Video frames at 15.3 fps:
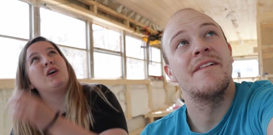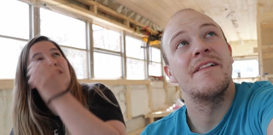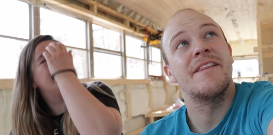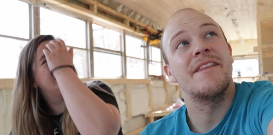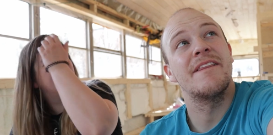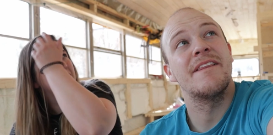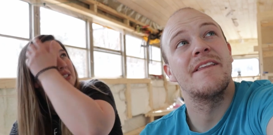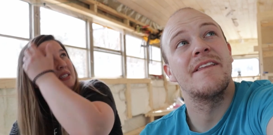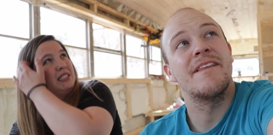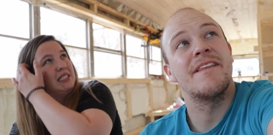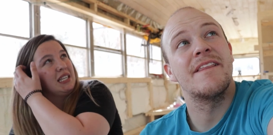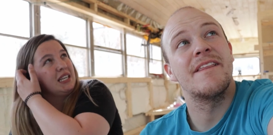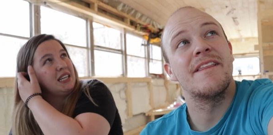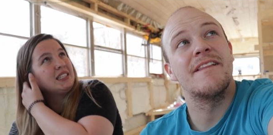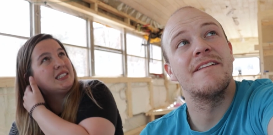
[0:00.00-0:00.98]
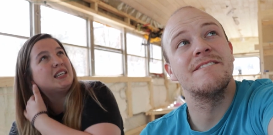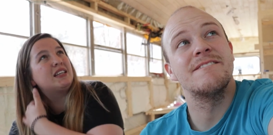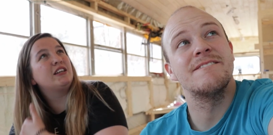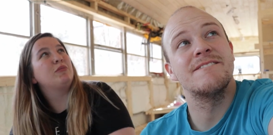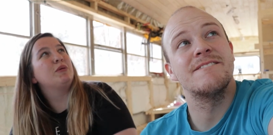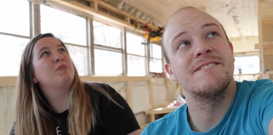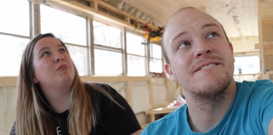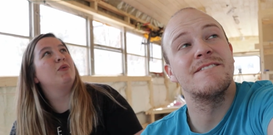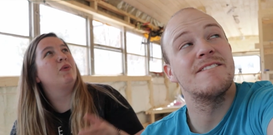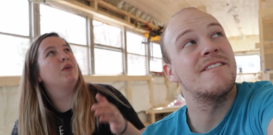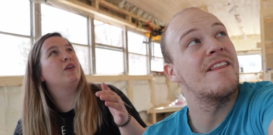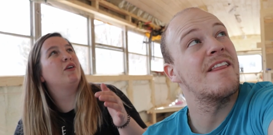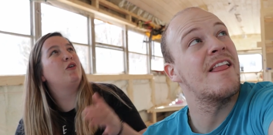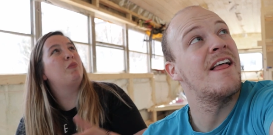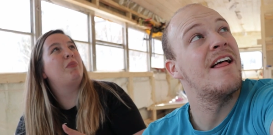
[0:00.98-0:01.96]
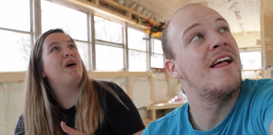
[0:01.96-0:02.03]
Speaker 1: coats, when the stain gets a little bit
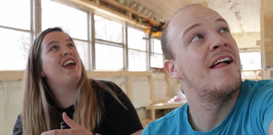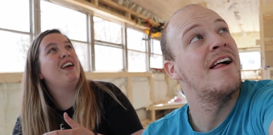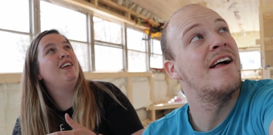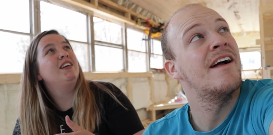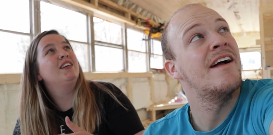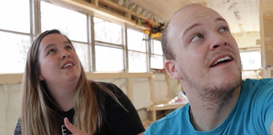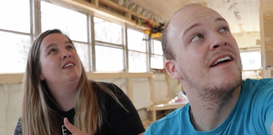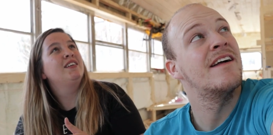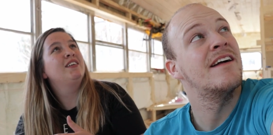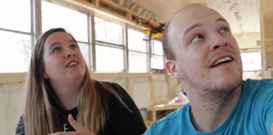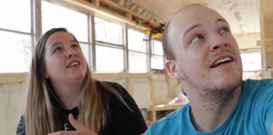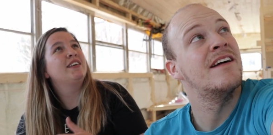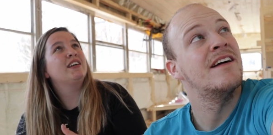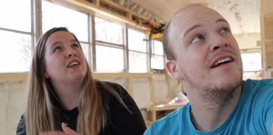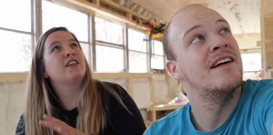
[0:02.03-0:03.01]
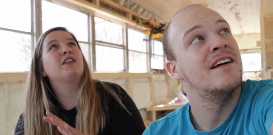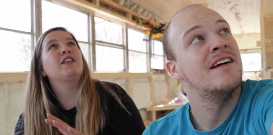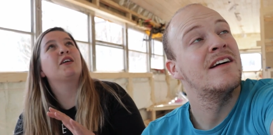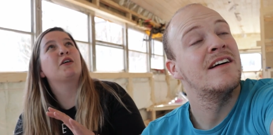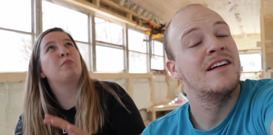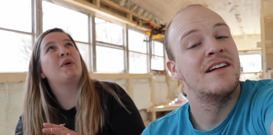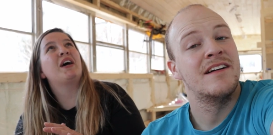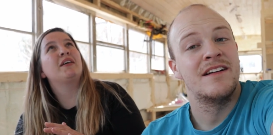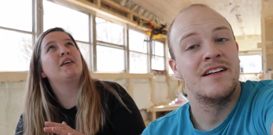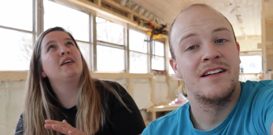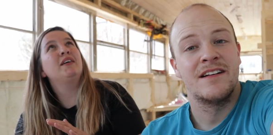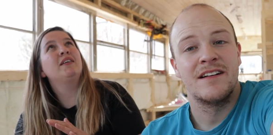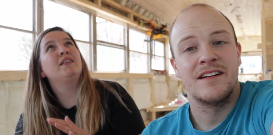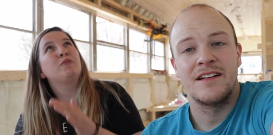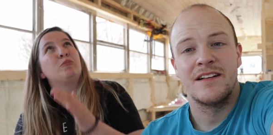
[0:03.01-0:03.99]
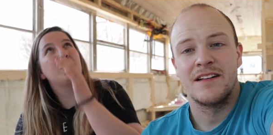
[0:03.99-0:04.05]
more opaque, it'll look better.
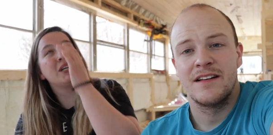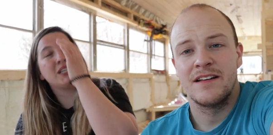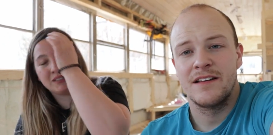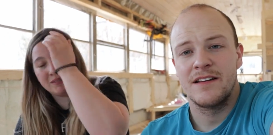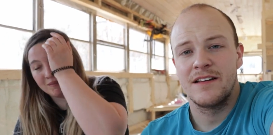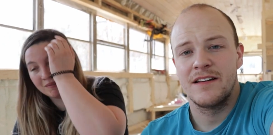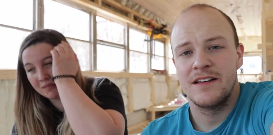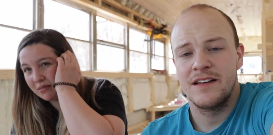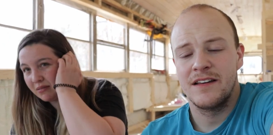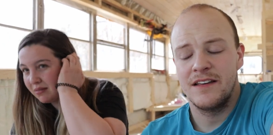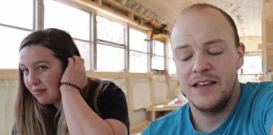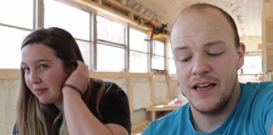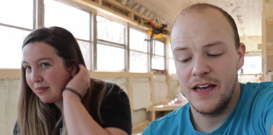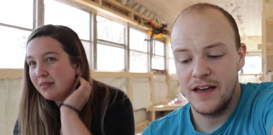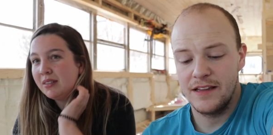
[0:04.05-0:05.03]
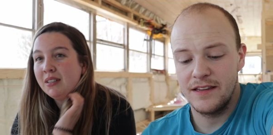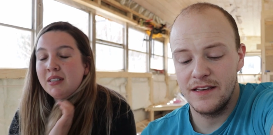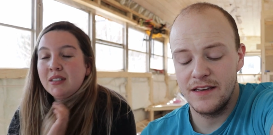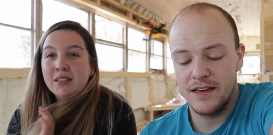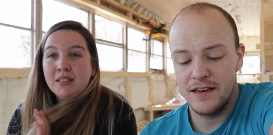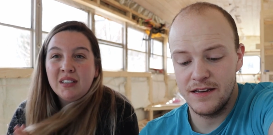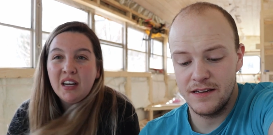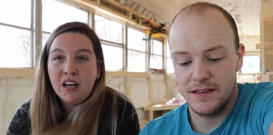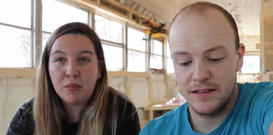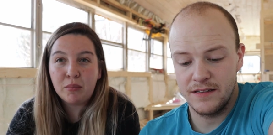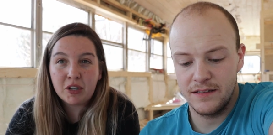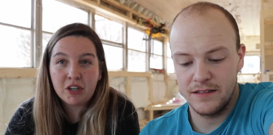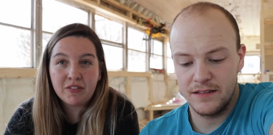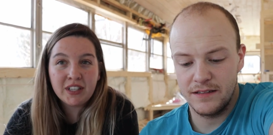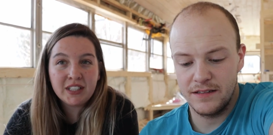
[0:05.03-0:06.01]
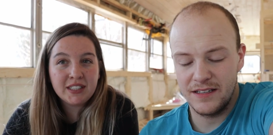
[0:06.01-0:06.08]
But mm,
Speaker 2: yeah, the I'm
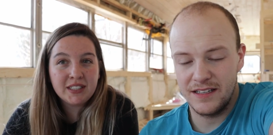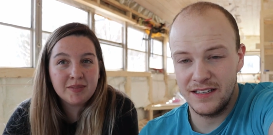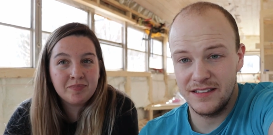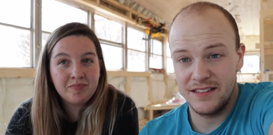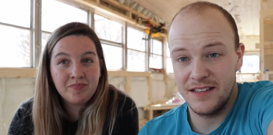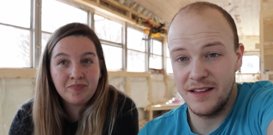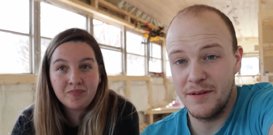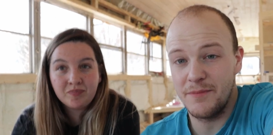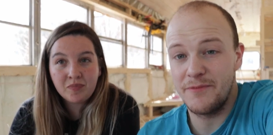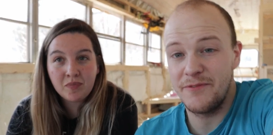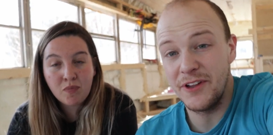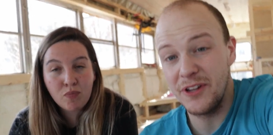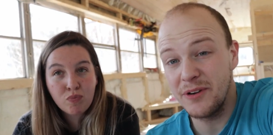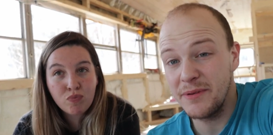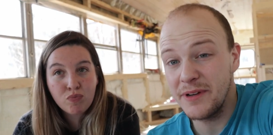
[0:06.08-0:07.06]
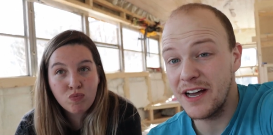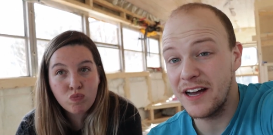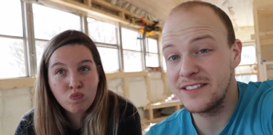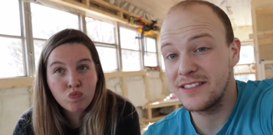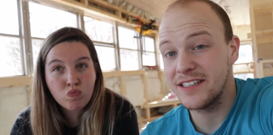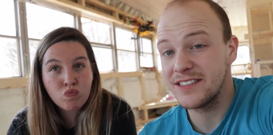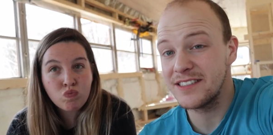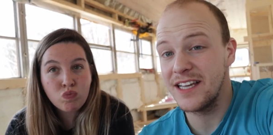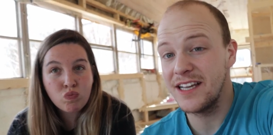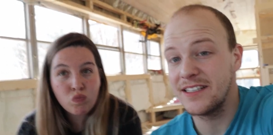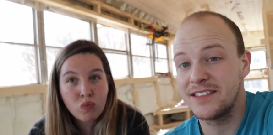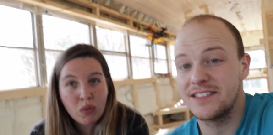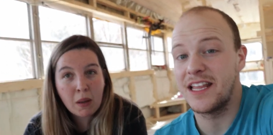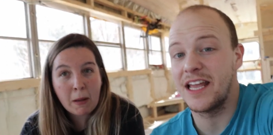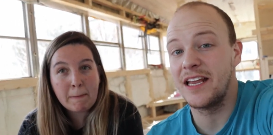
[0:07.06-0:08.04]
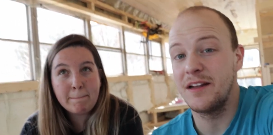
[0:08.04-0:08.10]
nervous. The filler we got does say
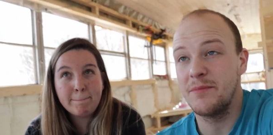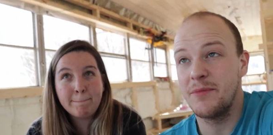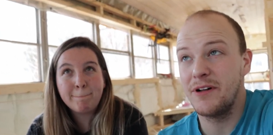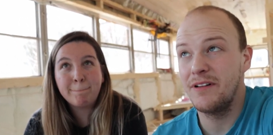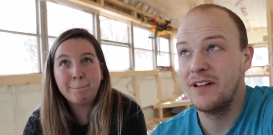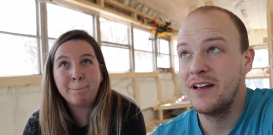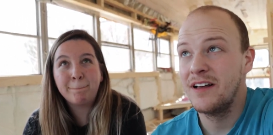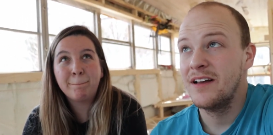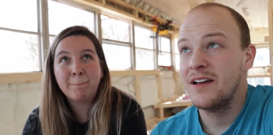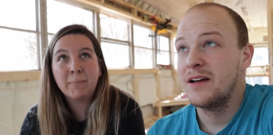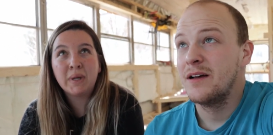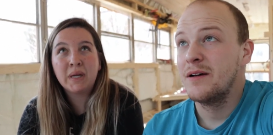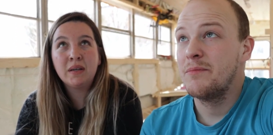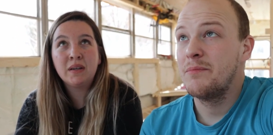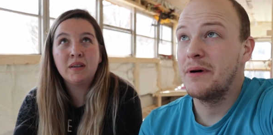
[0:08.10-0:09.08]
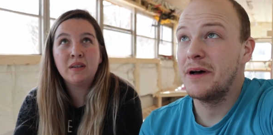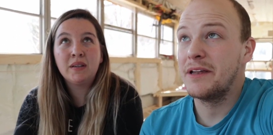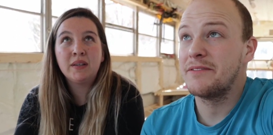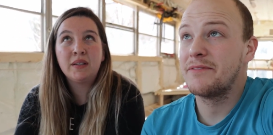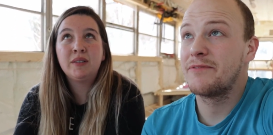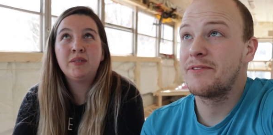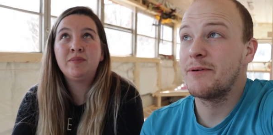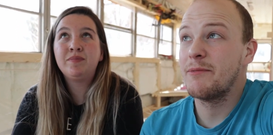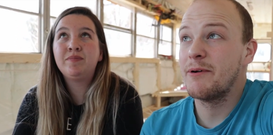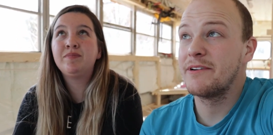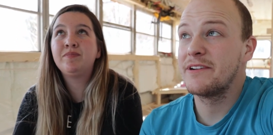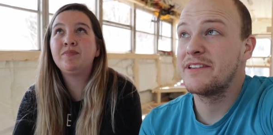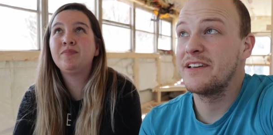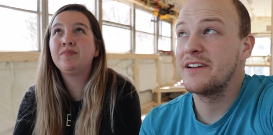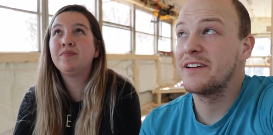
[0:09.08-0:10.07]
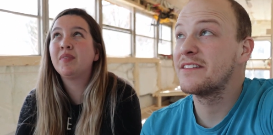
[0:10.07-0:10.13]
it's stainable, but from what we're
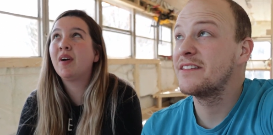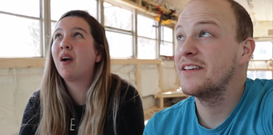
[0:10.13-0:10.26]
seeing on